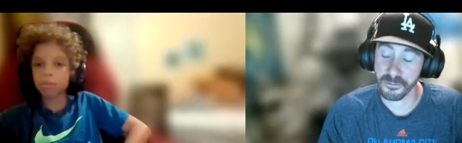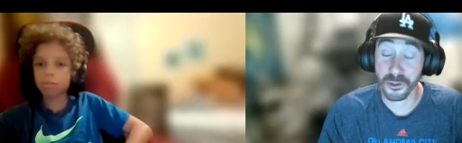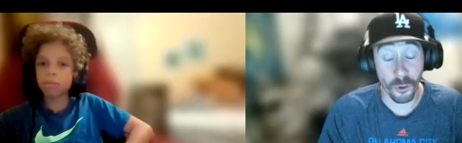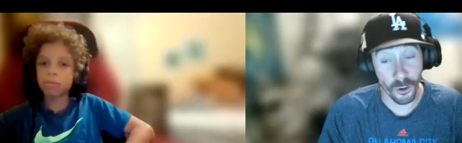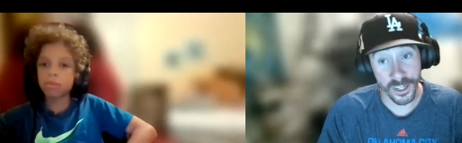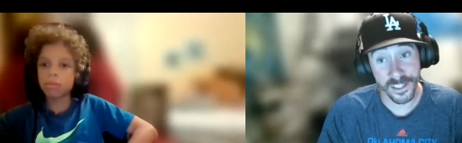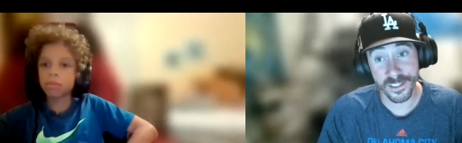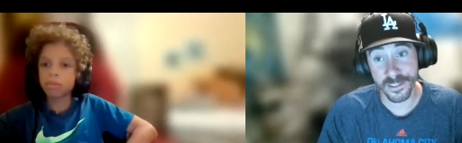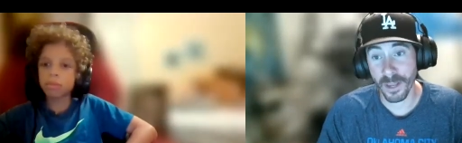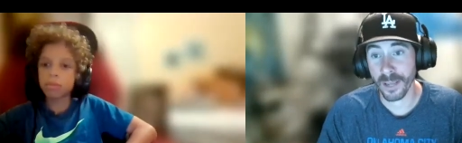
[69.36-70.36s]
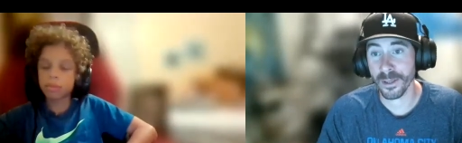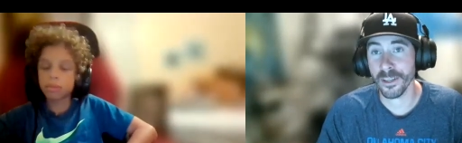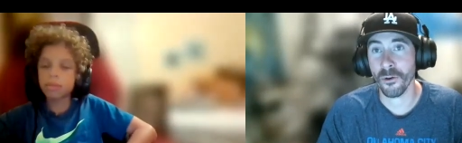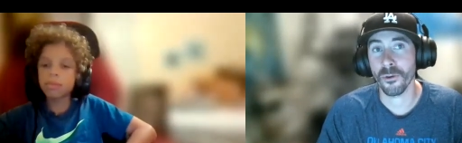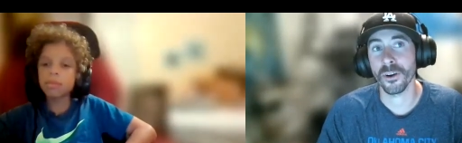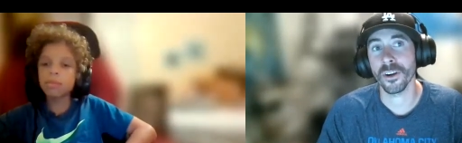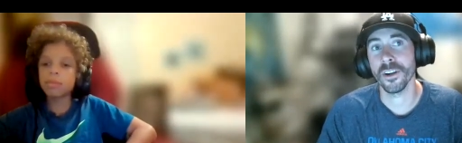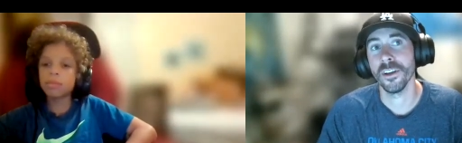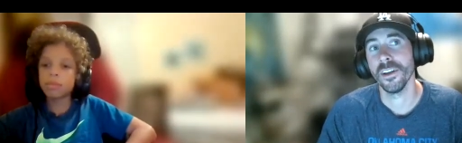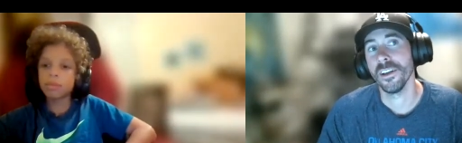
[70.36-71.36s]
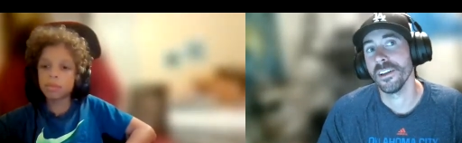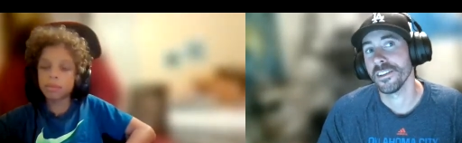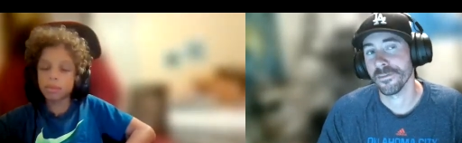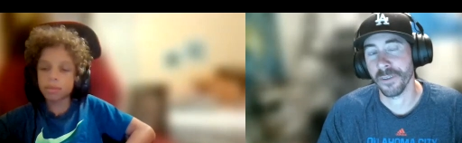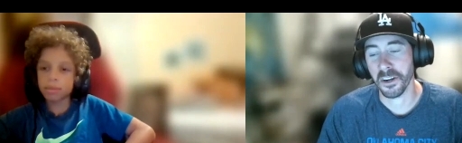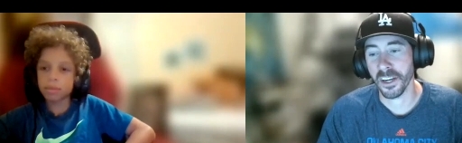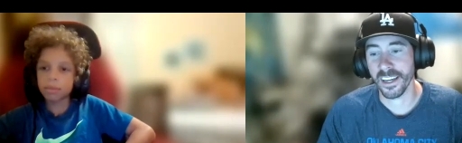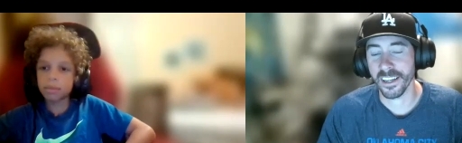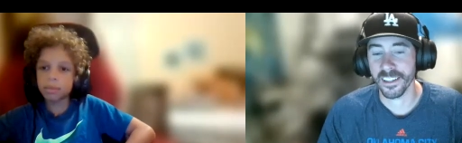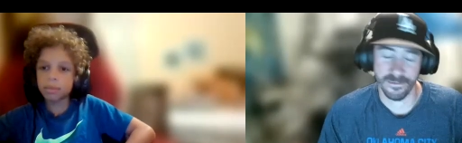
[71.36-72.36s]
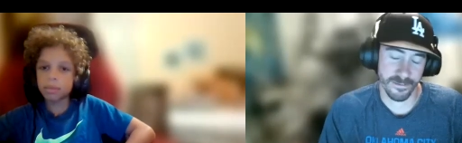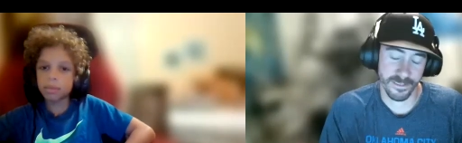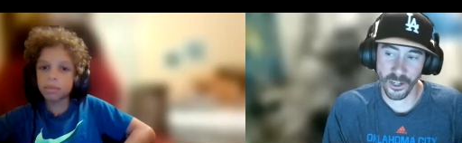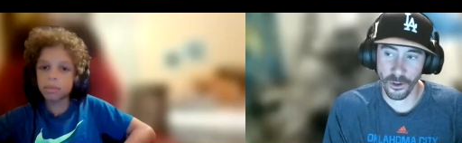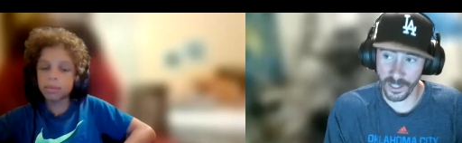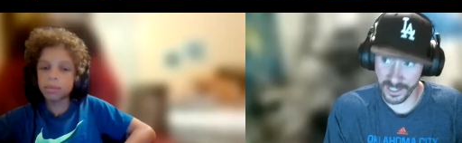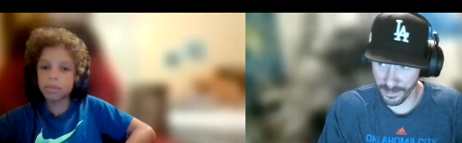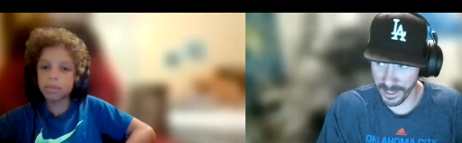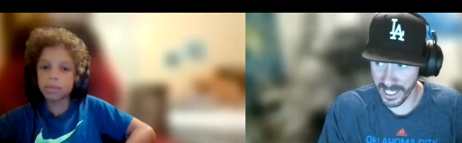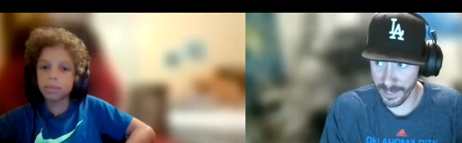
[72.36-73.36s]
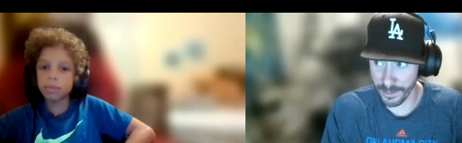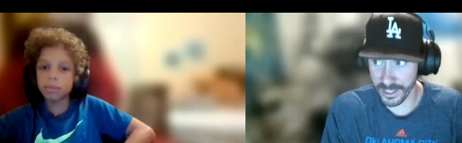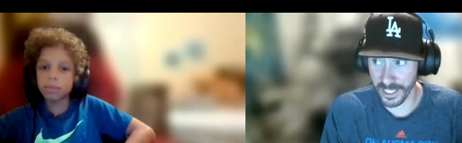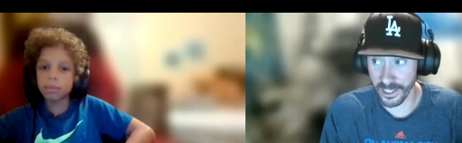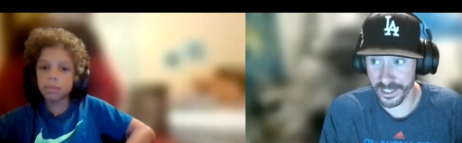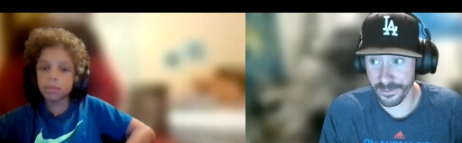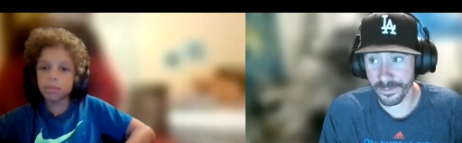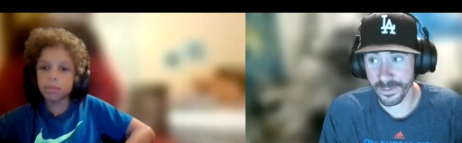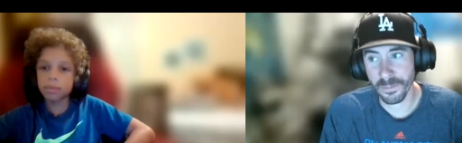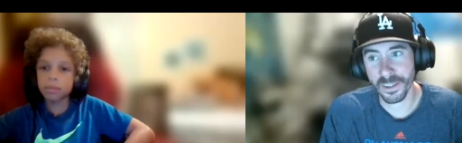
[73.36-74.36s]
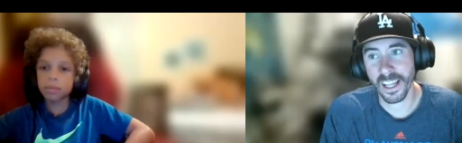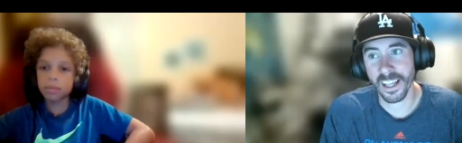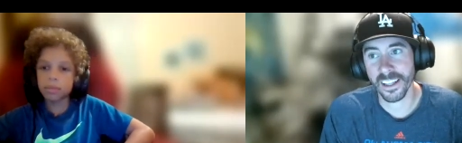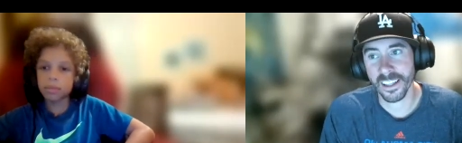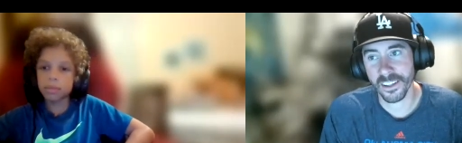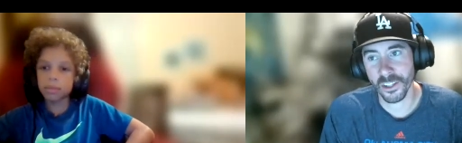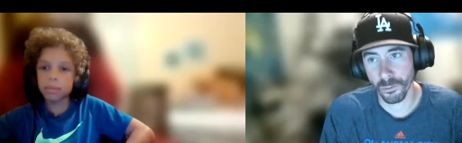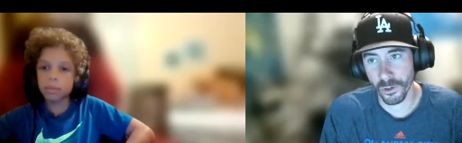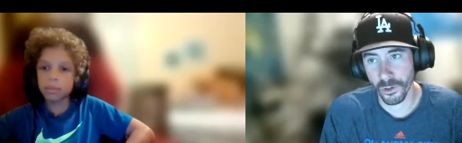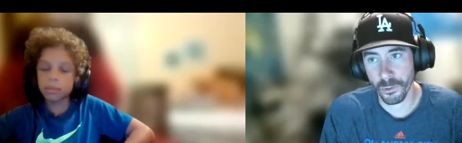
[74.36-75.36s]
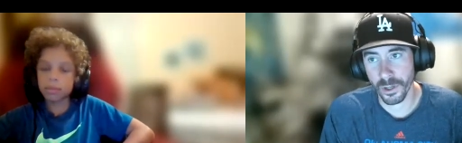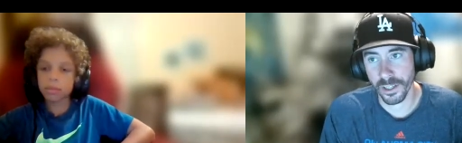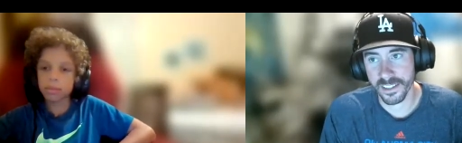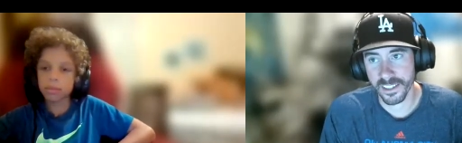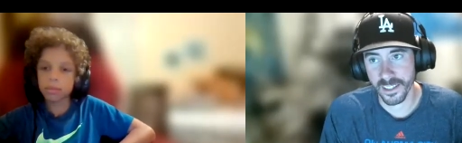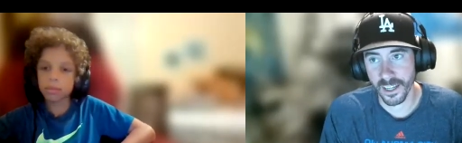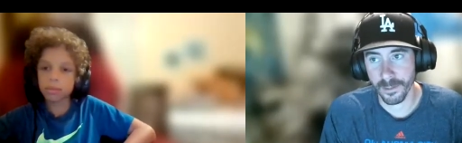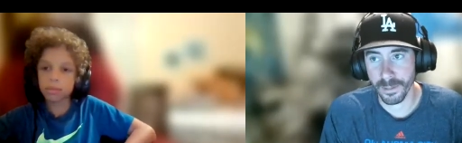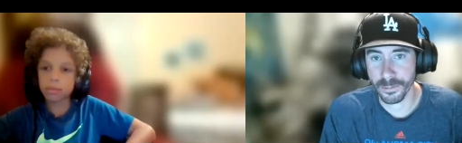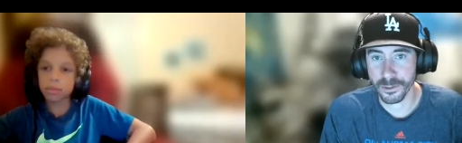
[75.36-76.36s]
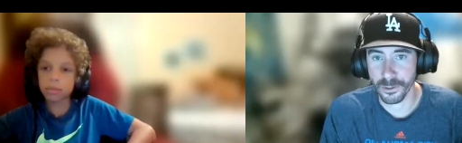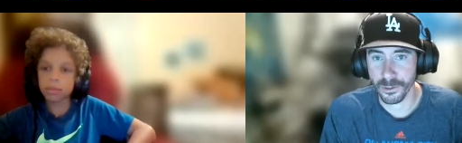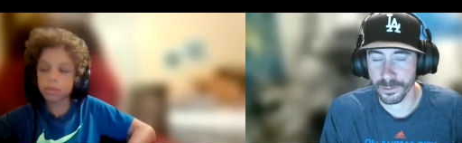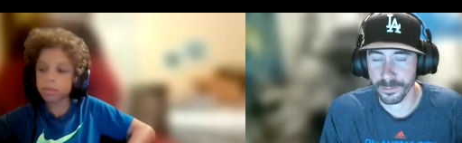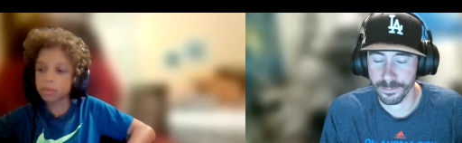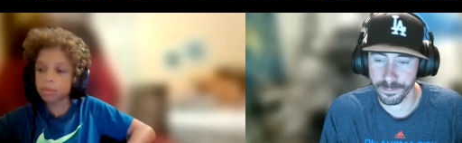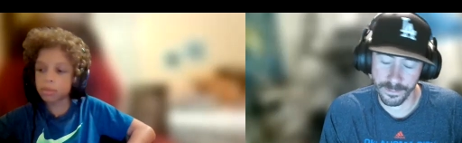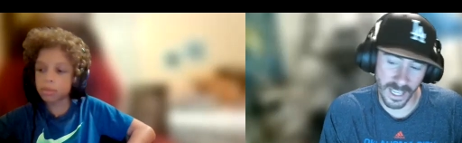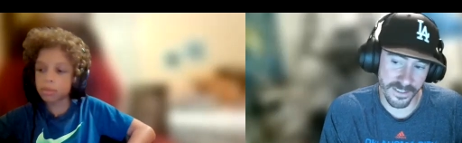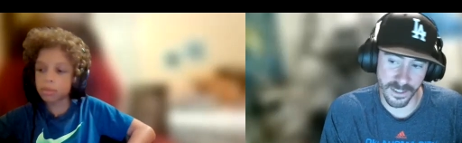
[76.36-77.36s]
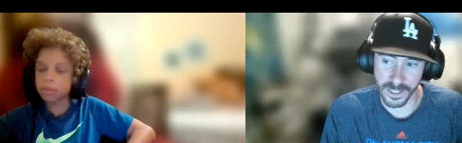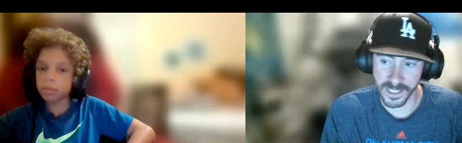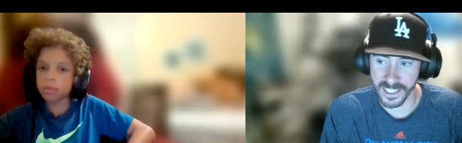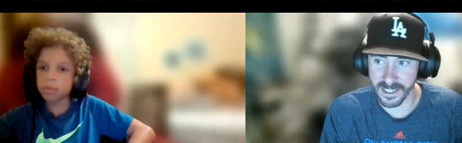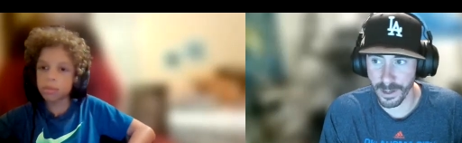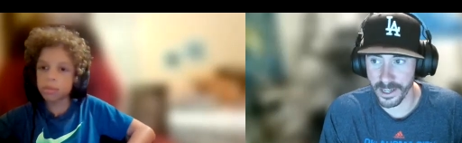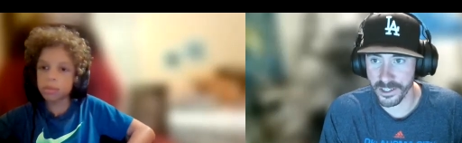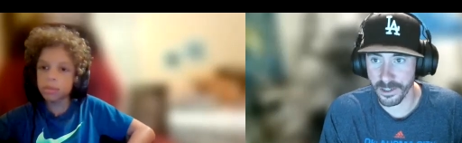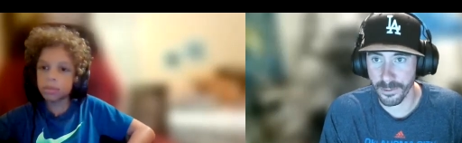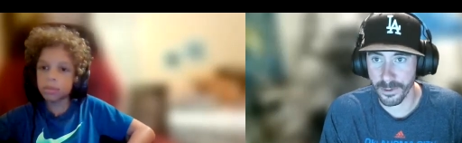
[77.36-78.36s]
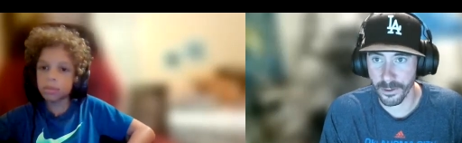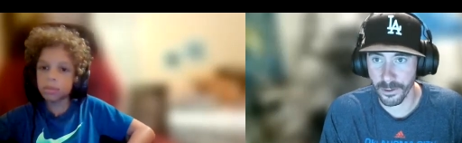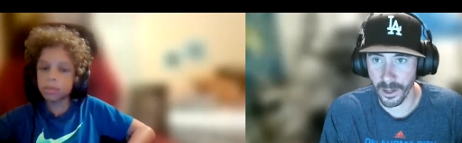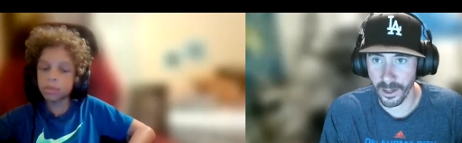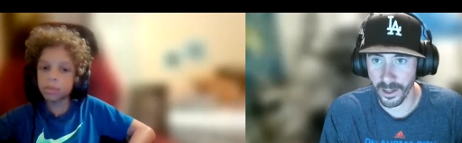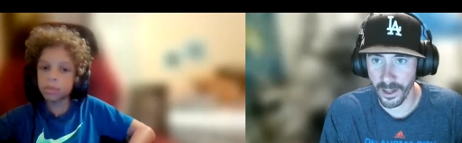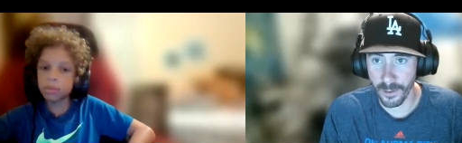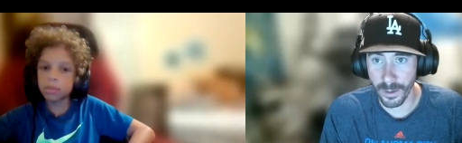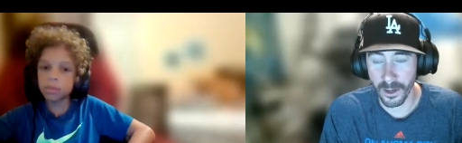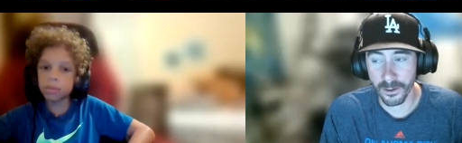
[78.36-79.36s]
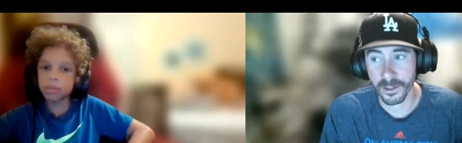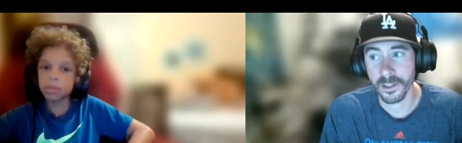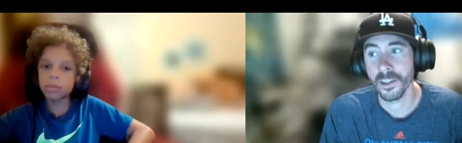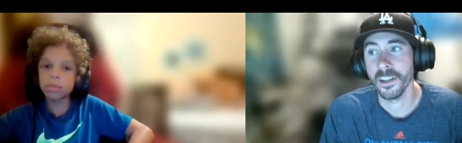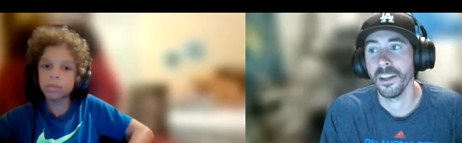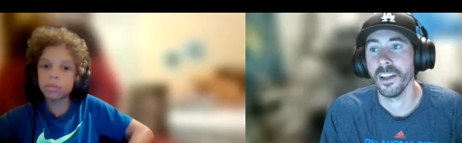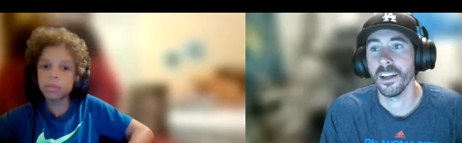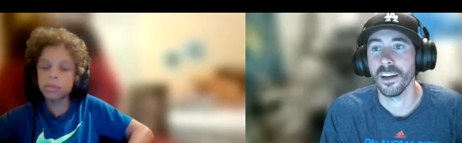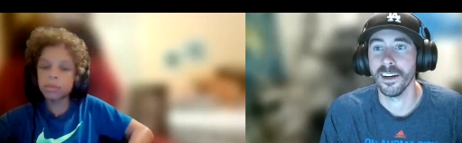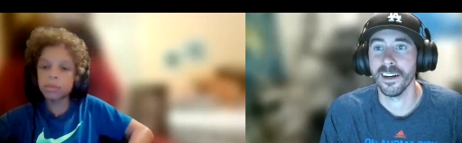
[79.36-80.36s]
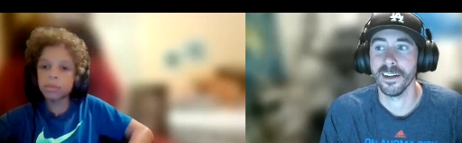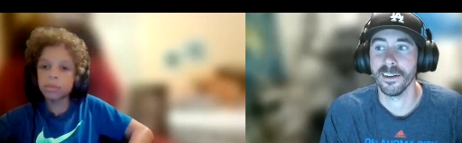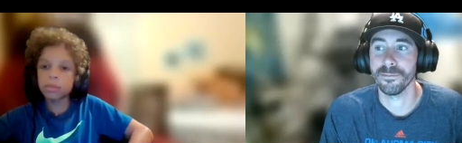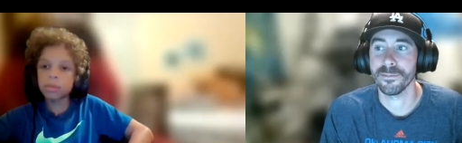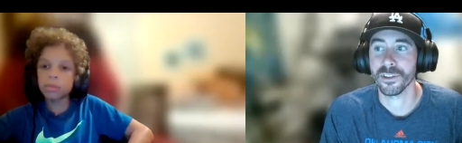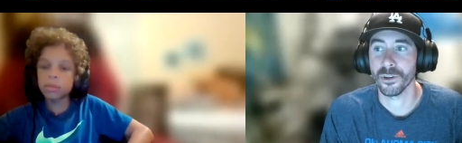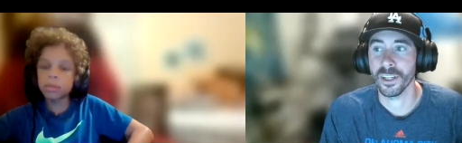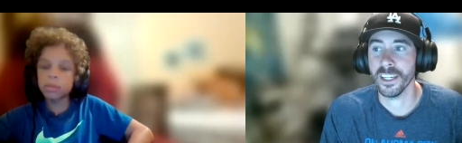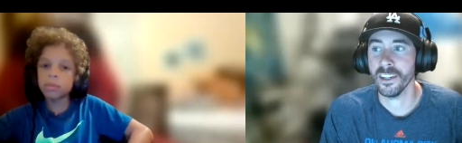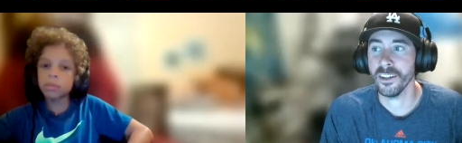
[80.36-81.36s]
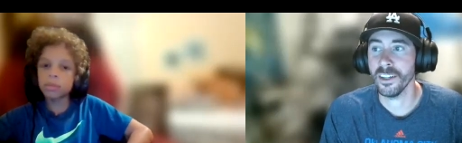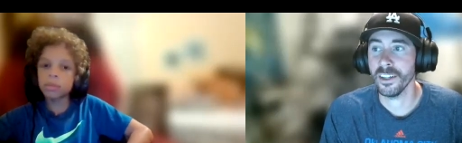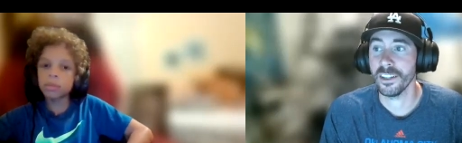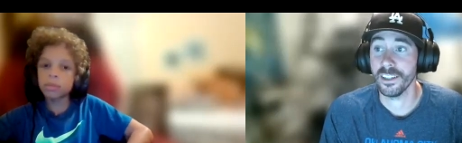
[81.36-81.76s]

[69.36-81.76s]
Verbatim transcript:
Speaker 1: stories maybe or very you know some examples here. It's something that you really want uh, people to have some anticipation of, uh, about. Um, so here,